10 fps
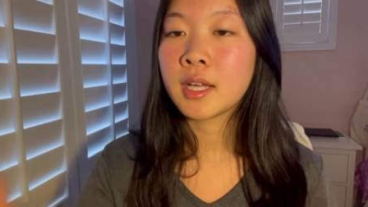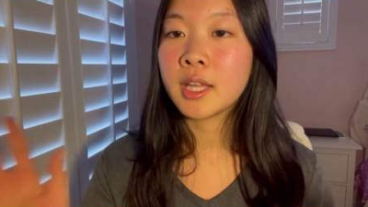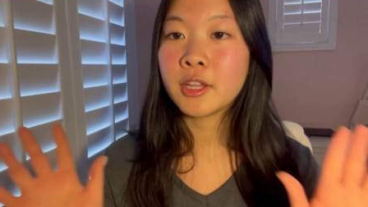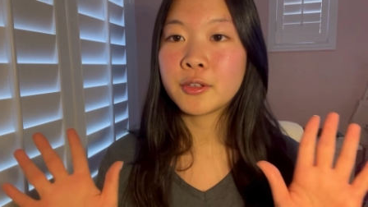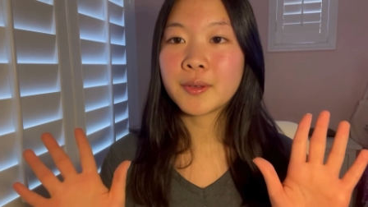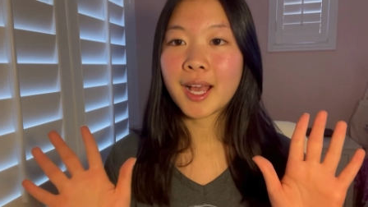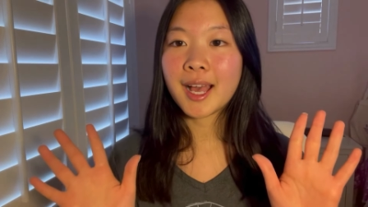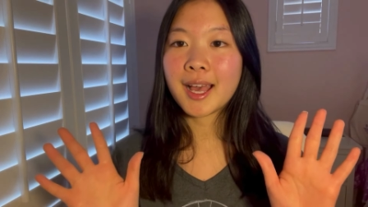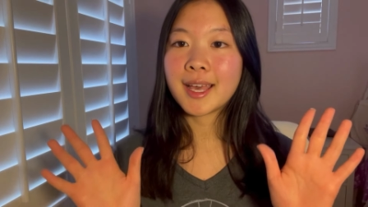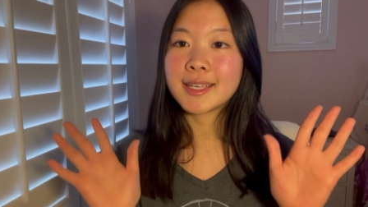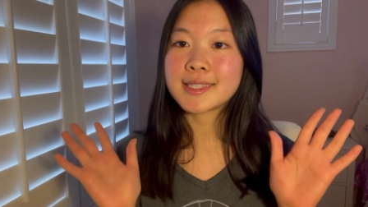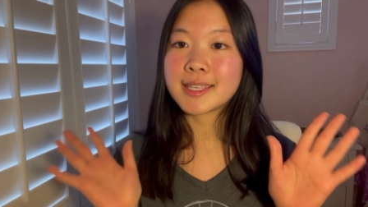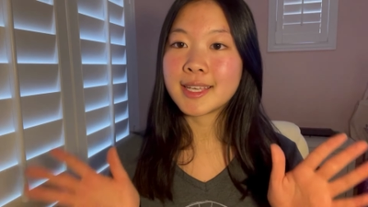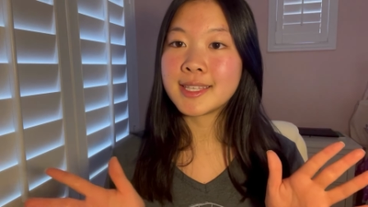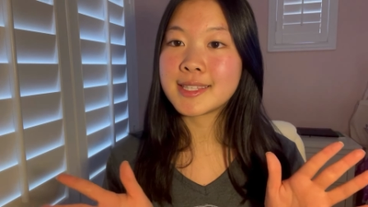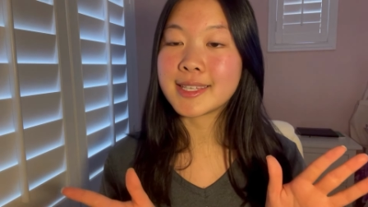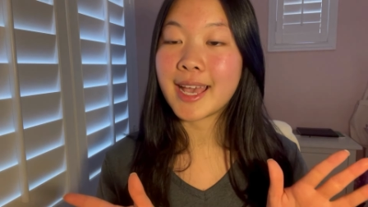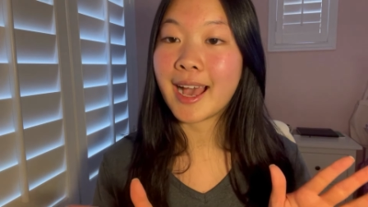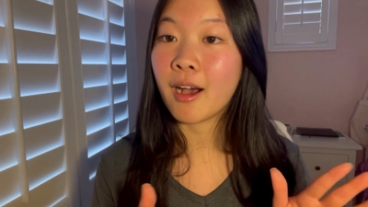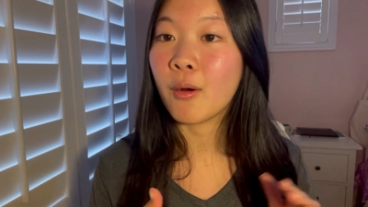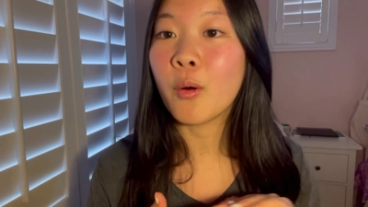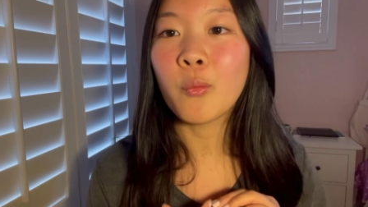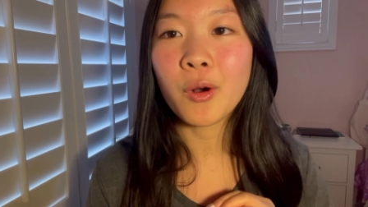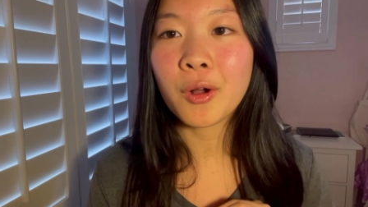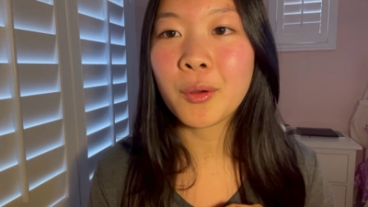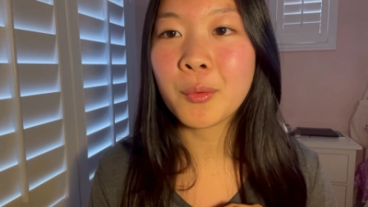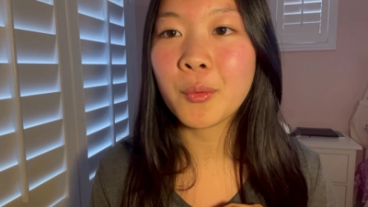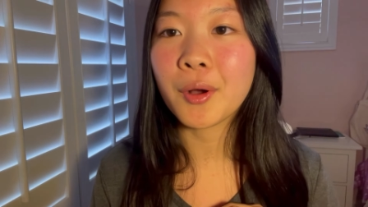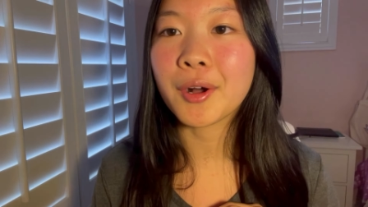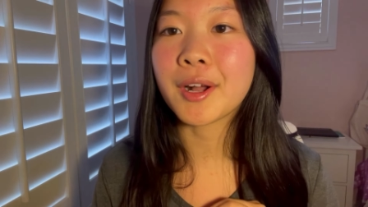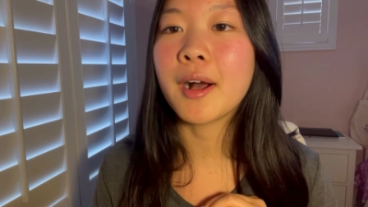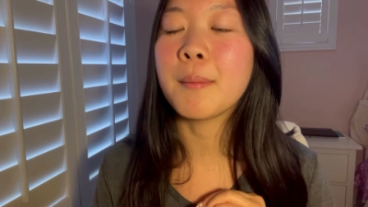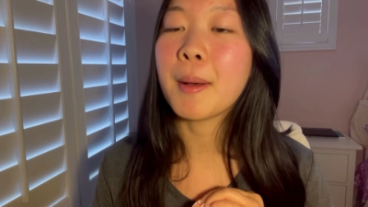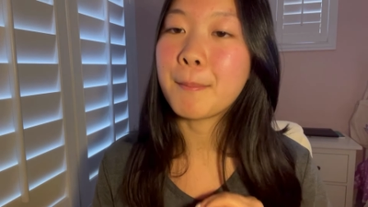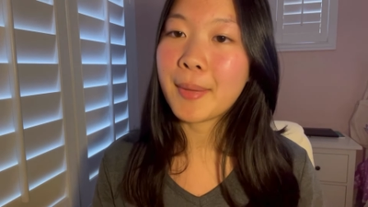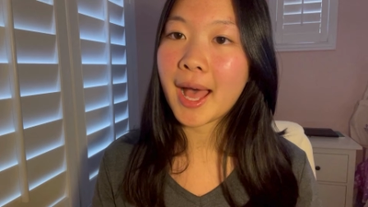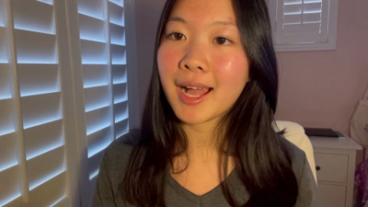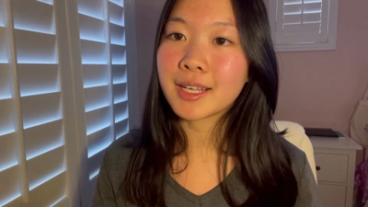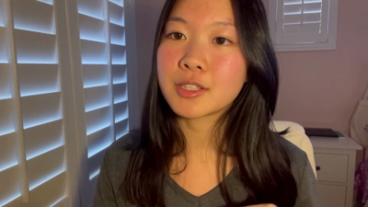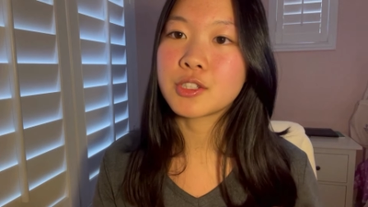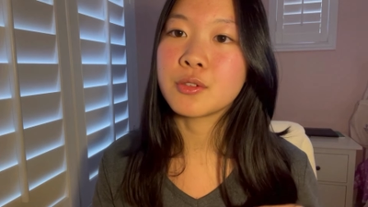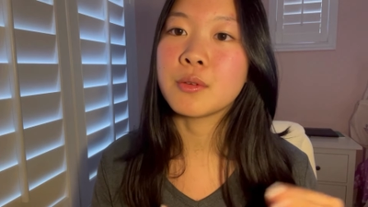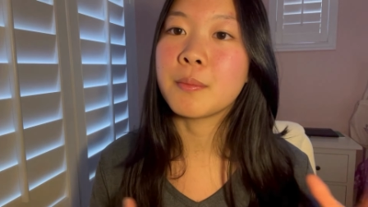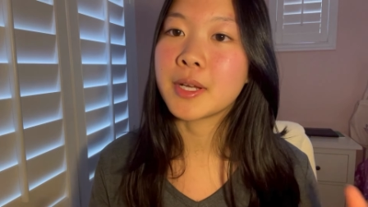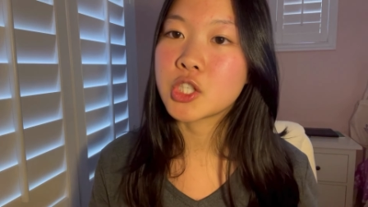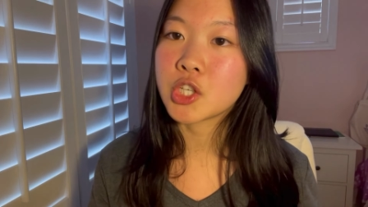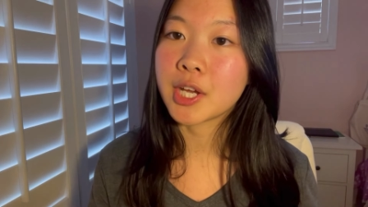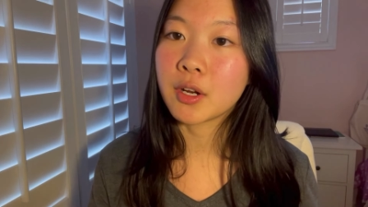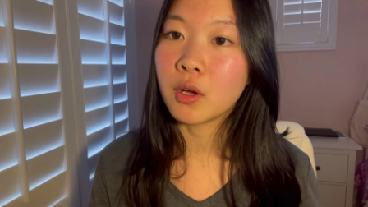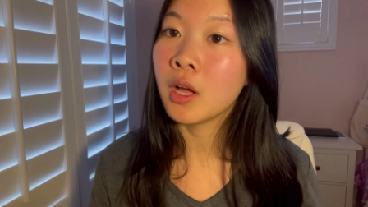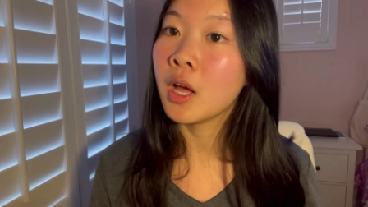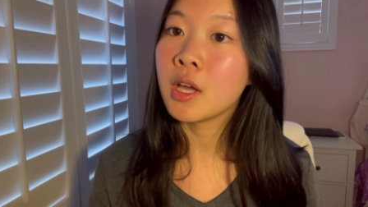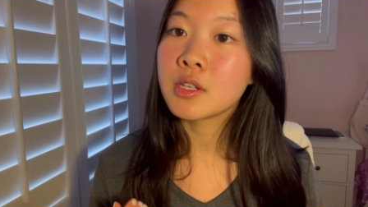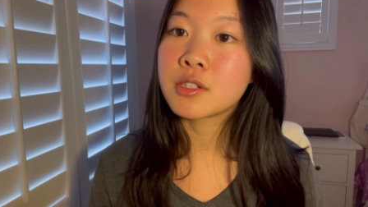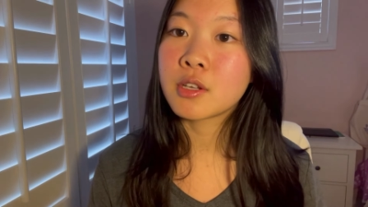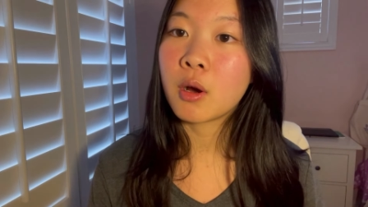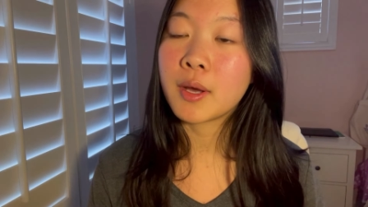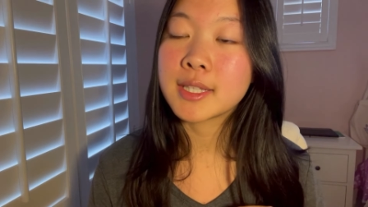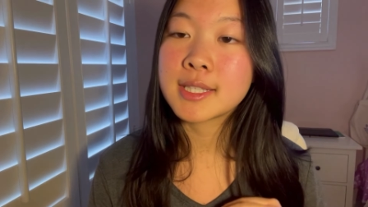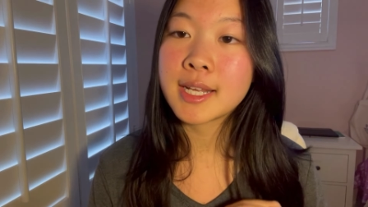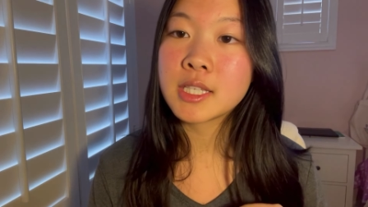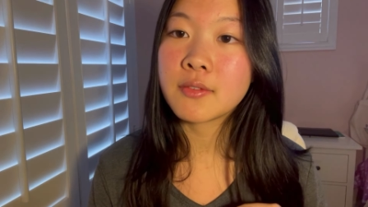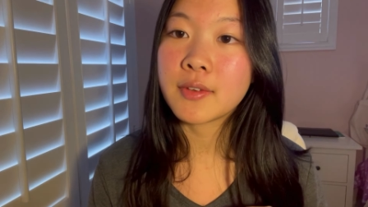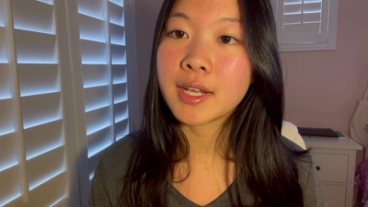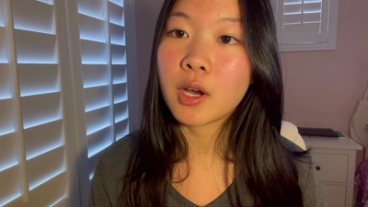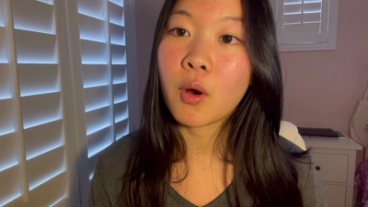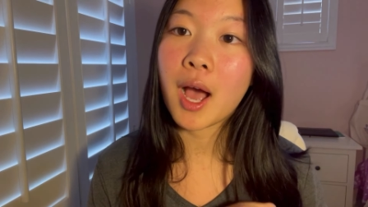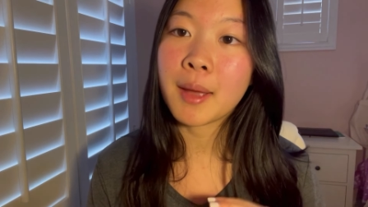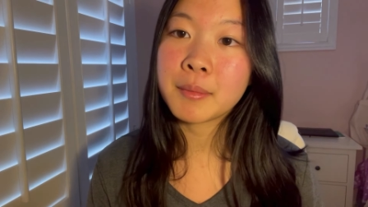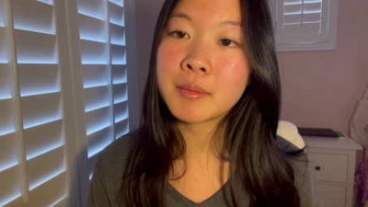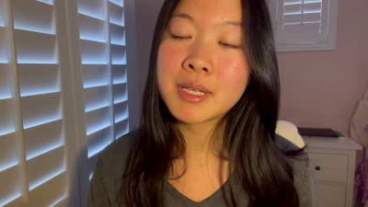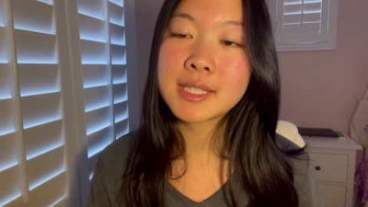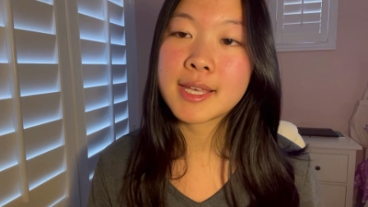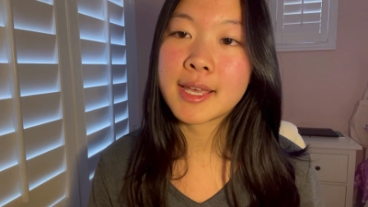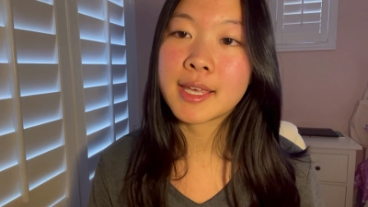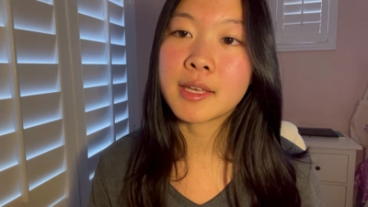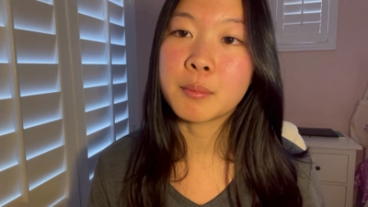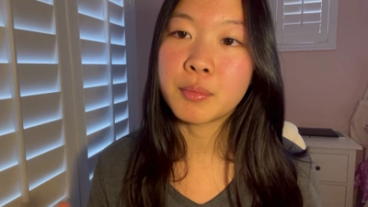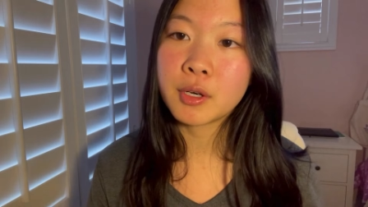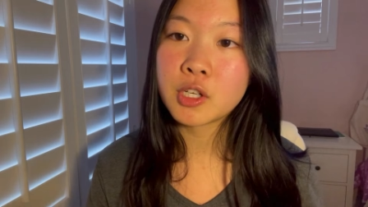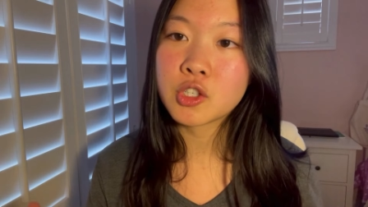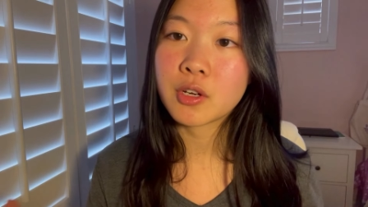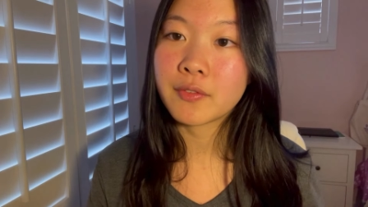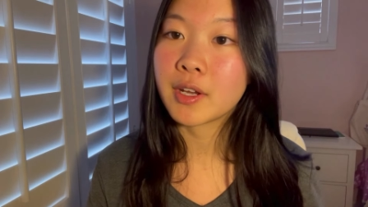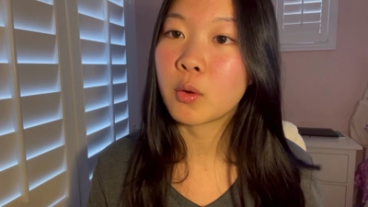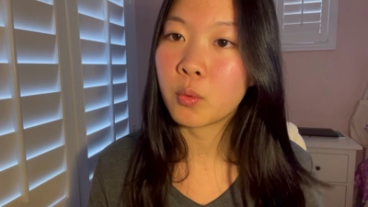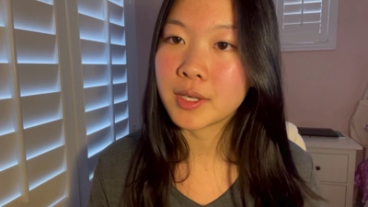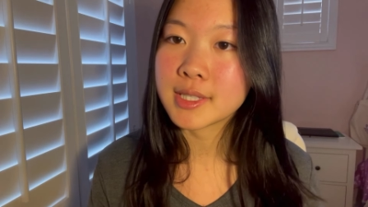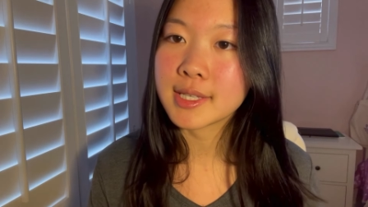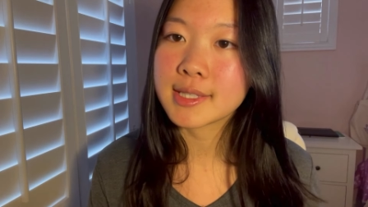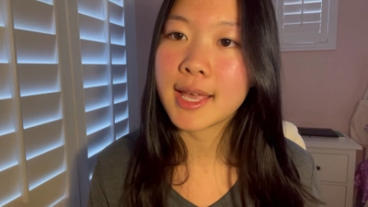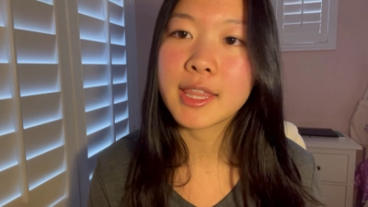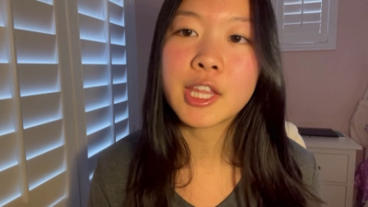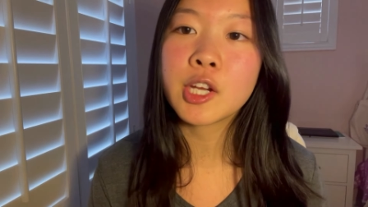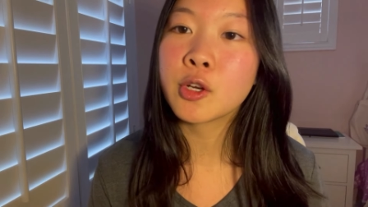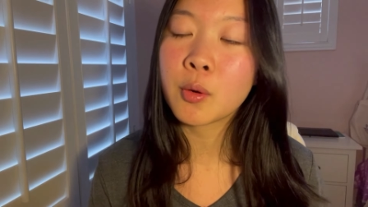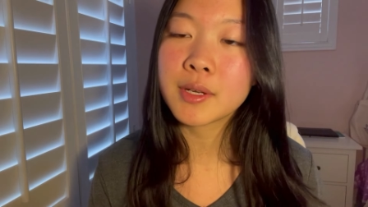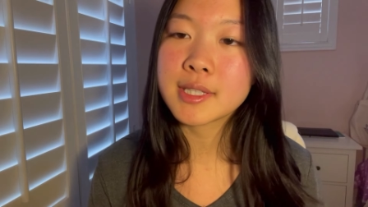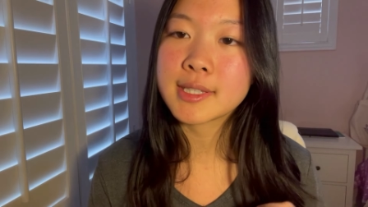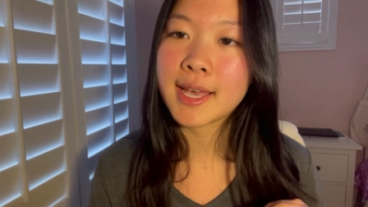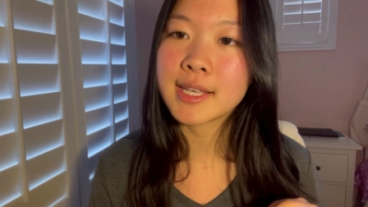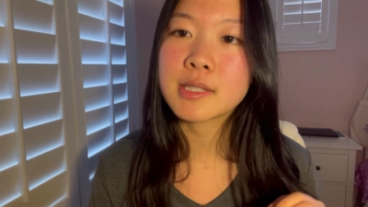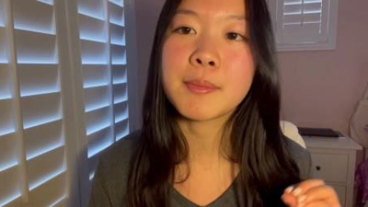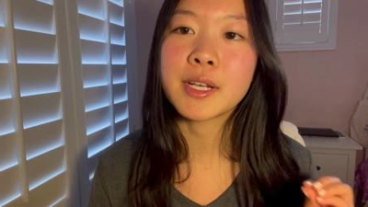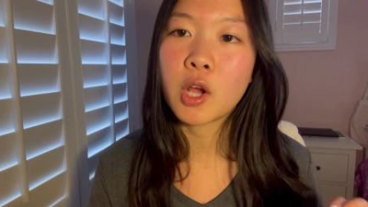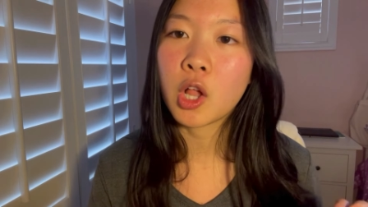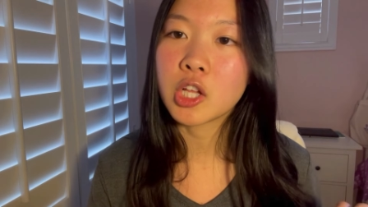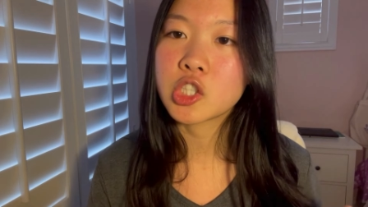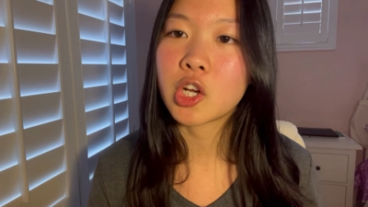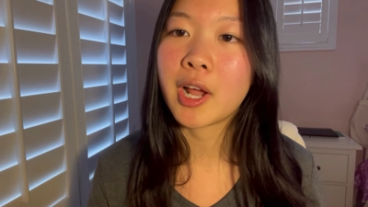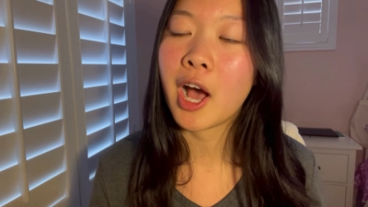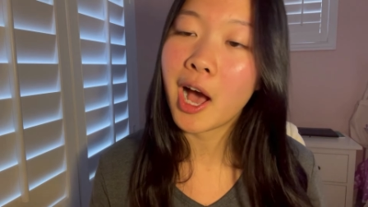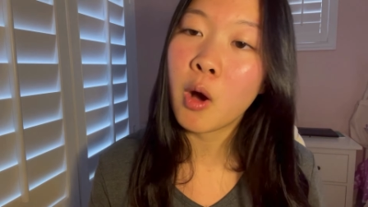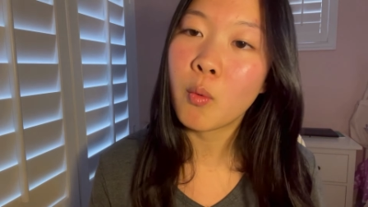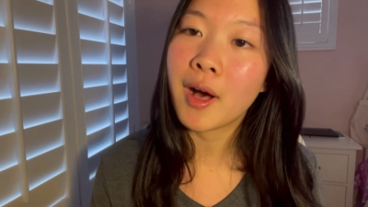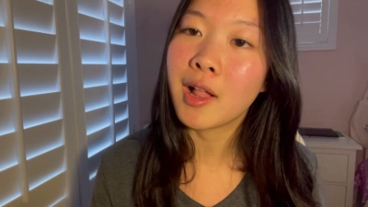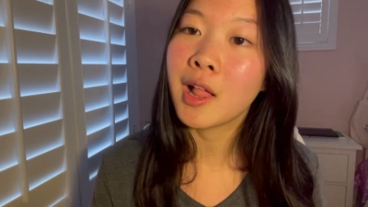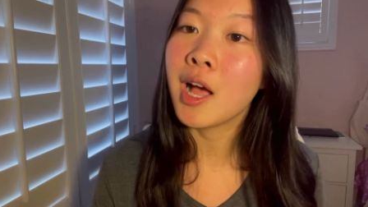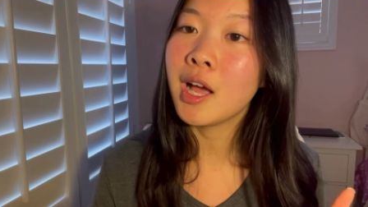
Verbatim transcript: Hello you guys, it's Yao. Welcome or welcome back to my channel. So in today's video, I'm going to be taking book trivia quizzes and they are going to test my knowledge on how well